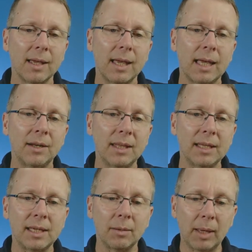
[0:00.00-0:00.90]
in
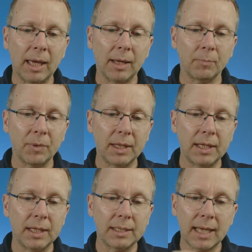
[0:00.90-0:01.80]
thinking about
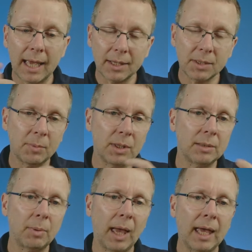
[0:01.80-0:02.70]
the tax being
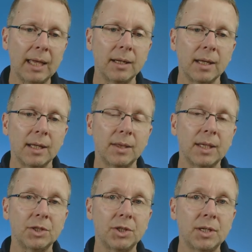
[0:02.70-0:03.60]
paid,
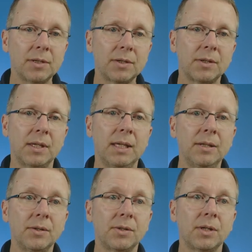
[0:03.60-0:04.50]
that Jesus
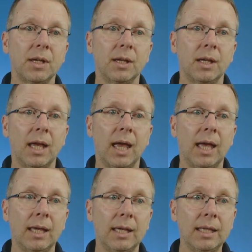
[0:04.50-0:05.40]
is,
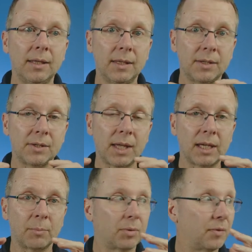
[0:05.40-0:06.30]
this is saying
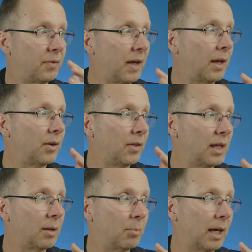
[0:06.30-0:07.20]
a profound
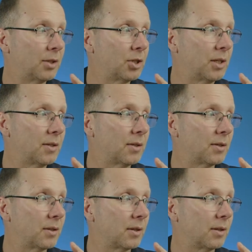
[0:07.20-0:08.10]
thing about
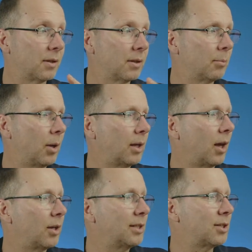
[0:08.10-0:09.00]
Jesus. Am I
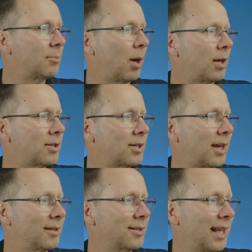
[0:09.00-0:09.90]
going into the minus
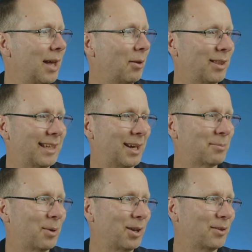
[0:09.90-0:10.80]
seconds now? I think I
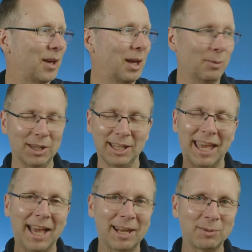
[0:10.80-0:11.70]
might have. We're going to
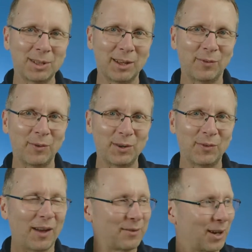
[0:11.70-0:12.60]
count up to another
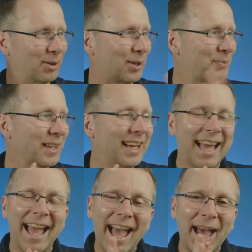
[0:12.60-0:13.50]
45. No, we're
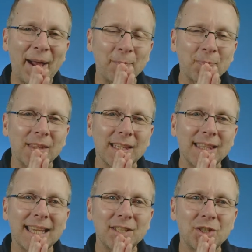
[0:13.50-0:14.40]
not.
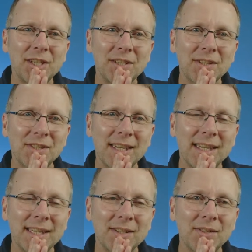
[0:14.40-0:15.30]
That Jesus
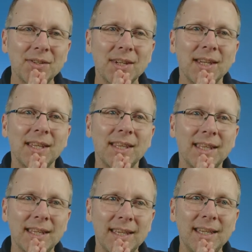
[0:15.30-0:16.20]
is
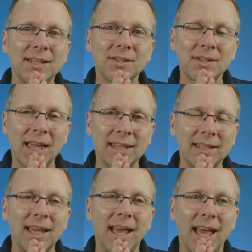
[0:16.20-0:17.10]
the
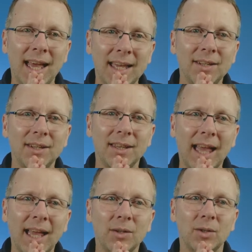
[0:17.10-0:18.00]
Son, and
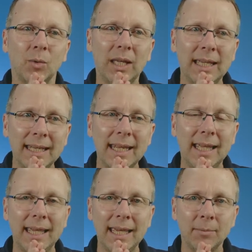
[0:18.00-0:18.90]
that in
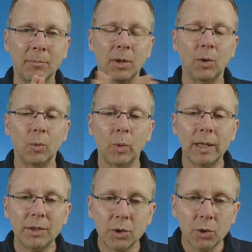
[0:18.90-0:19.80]
him
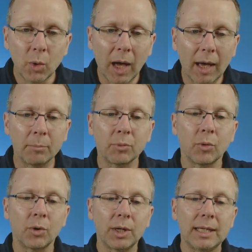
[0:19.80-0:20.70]
we too are
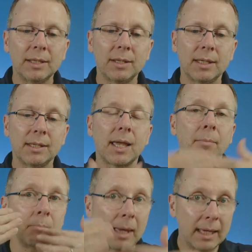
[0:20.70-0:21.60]
brought into this
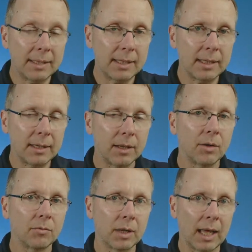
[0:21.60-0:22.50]
amazing
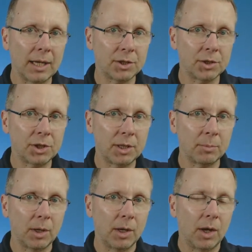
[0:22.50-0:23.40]
relationship
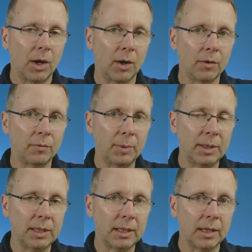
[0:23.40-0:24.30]
of
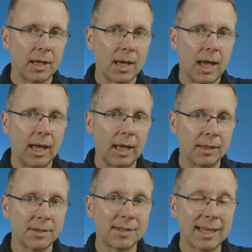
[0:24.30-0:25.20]
being
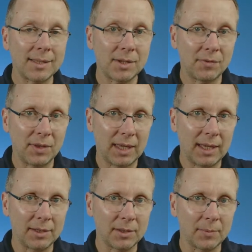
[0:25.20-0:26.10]
sons of the
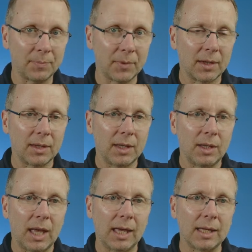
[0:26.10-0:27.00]
kingdom,
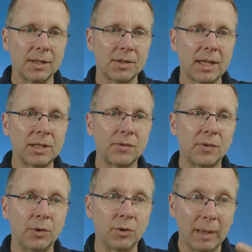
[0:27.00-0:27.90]
sons for
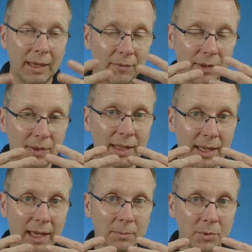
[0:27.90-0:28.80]
whom everything
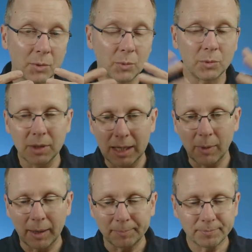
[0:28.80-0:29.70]
comes towards. Anyway,